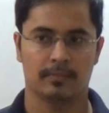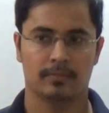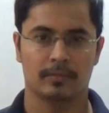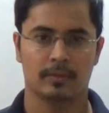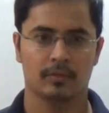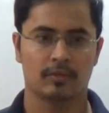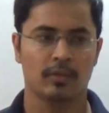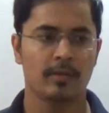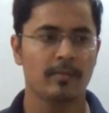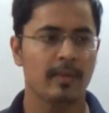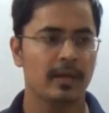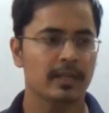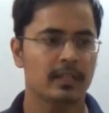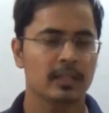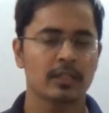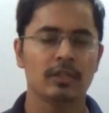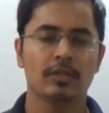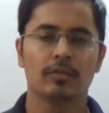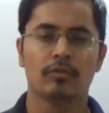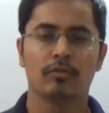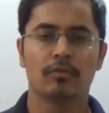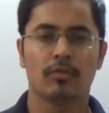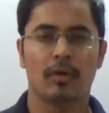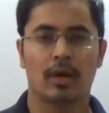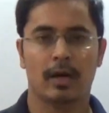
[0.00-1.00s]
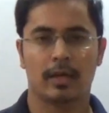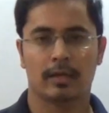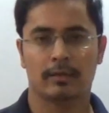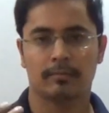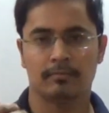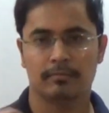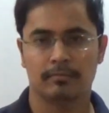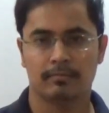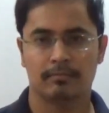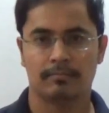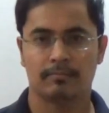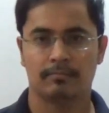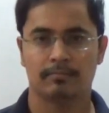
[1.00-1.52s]
So imagine you are
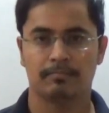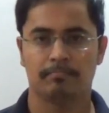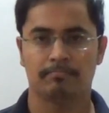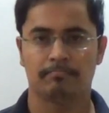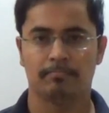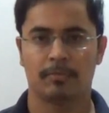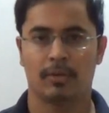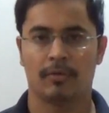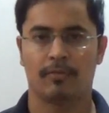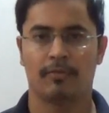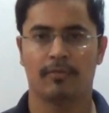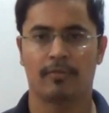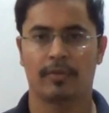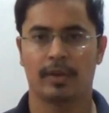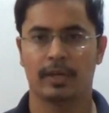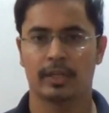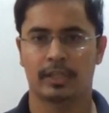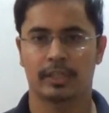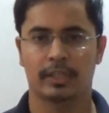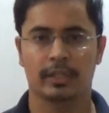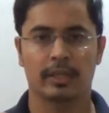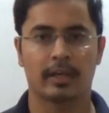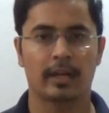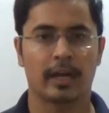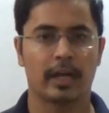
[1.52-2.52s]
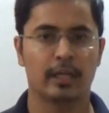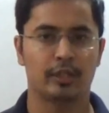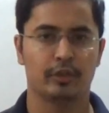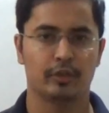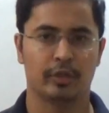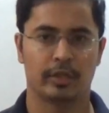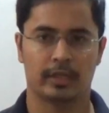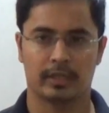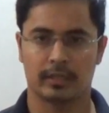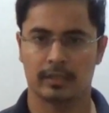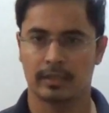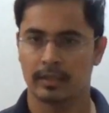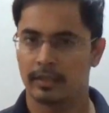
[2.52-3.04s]
a fresh
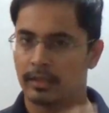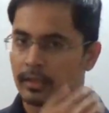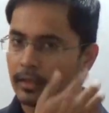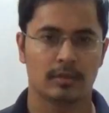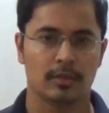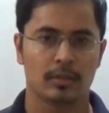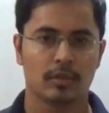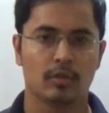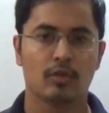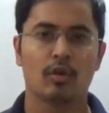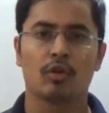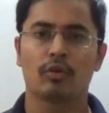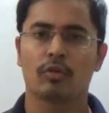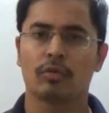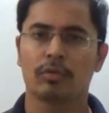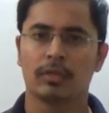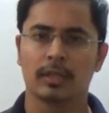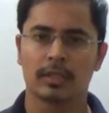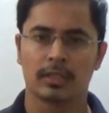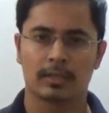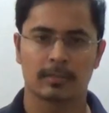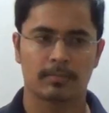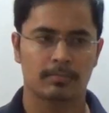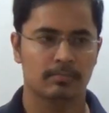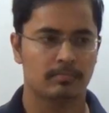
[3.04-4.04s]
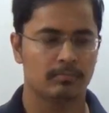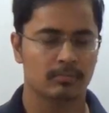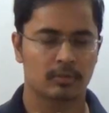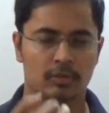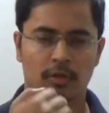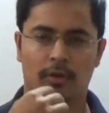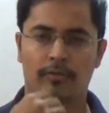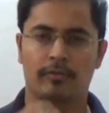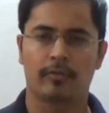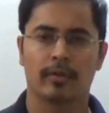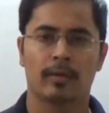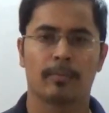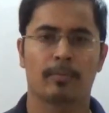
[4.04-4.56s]
graduate. You go to this
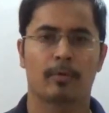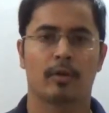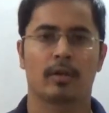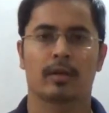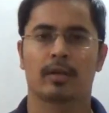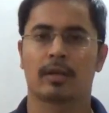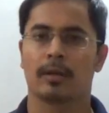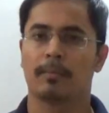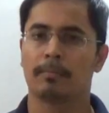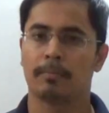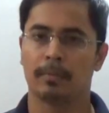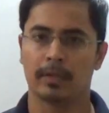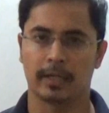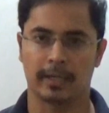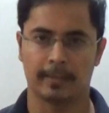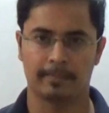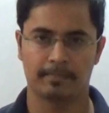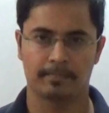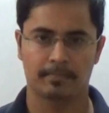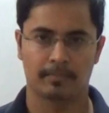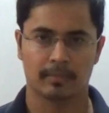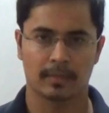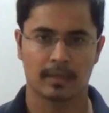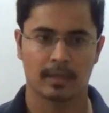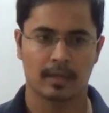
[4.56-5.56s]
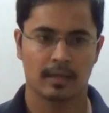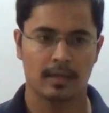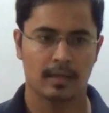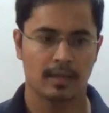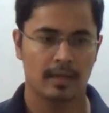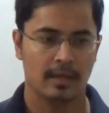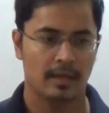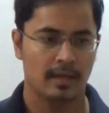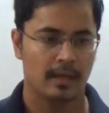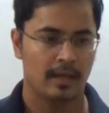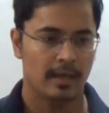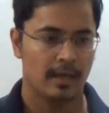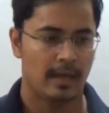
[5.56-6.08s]
software product company
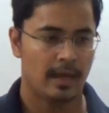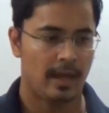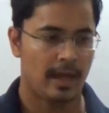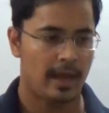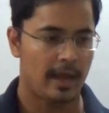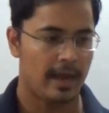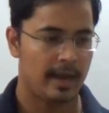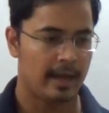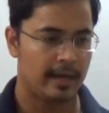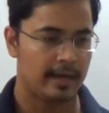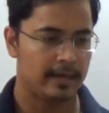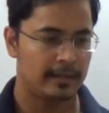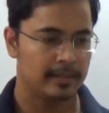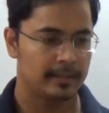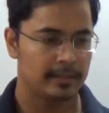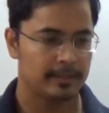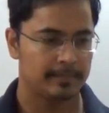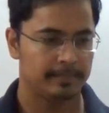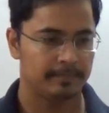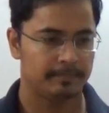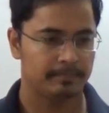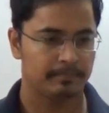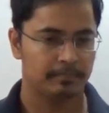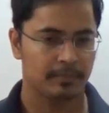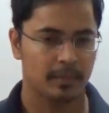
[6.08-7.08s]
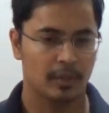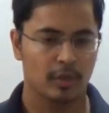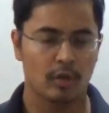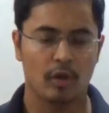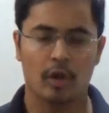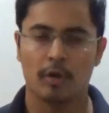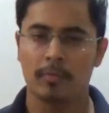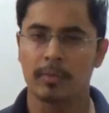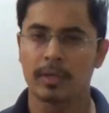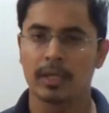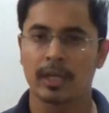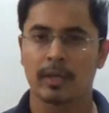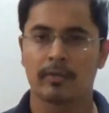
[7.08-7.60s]
and you
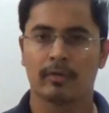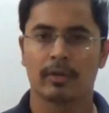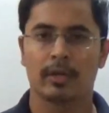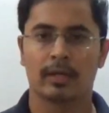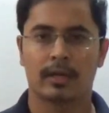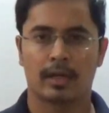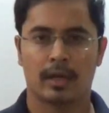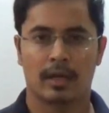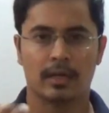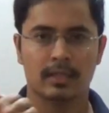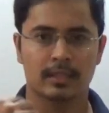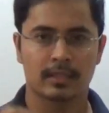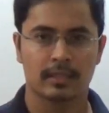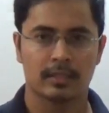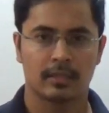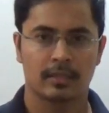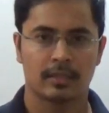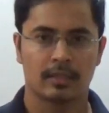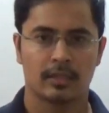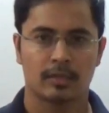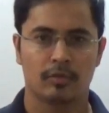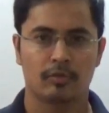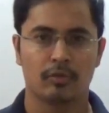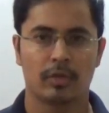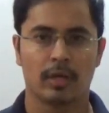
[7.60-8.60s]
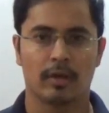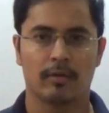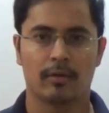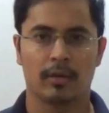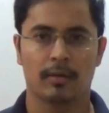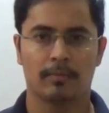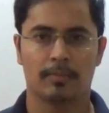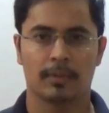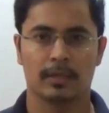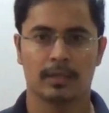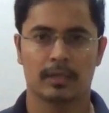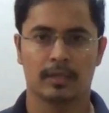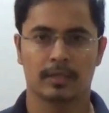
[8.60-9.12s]
have been given a task to
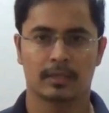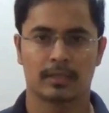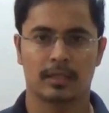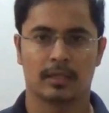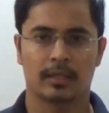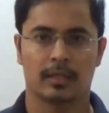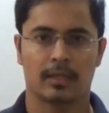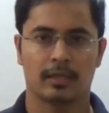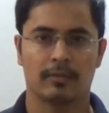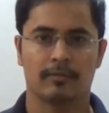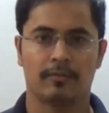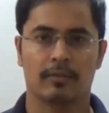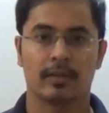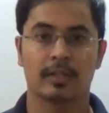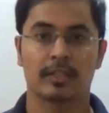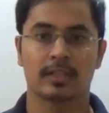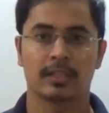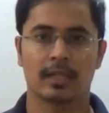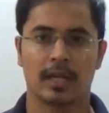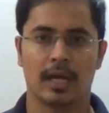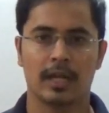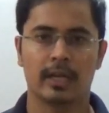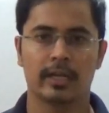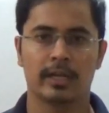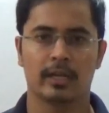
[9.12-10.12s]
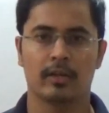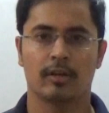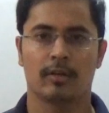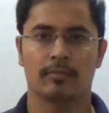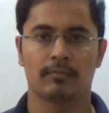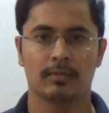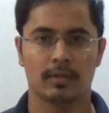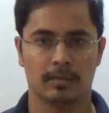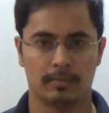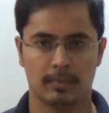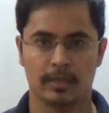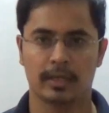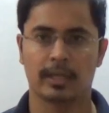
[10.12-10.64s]
develop a certain functionality of
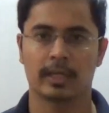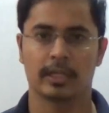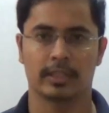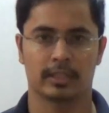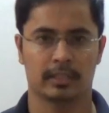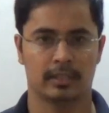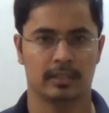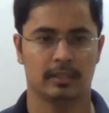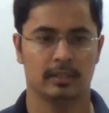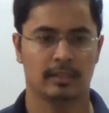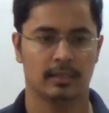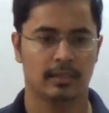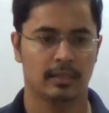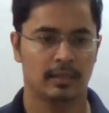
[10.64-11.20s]
the application.